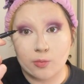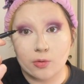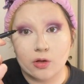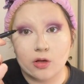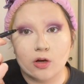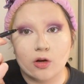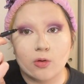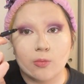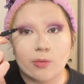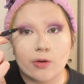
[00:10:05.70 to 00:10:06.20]
a
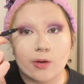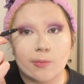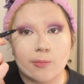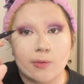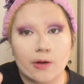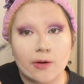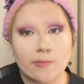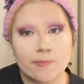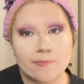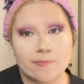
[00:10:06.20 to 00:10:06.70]
little bit,
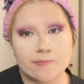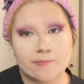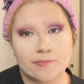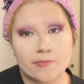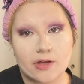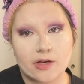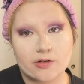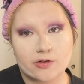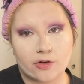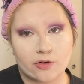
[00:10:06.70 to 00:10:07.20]
but
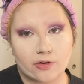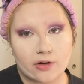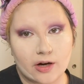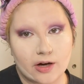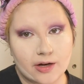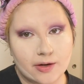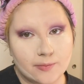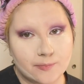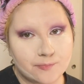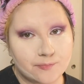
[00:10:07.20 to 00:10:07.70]
that's all right.